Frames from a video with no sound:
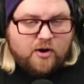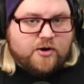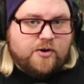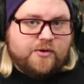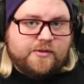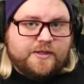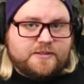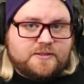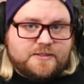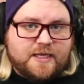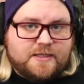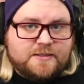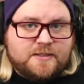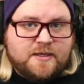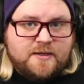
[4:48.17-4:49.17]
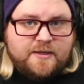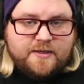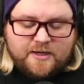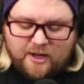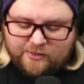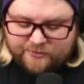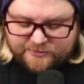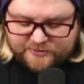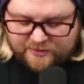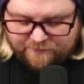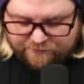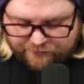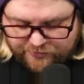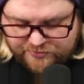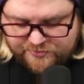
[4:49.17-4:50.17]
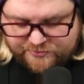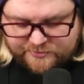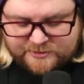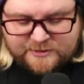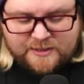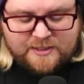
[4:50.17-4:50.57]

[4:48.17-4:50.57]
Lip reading: currently 6 colors of runes,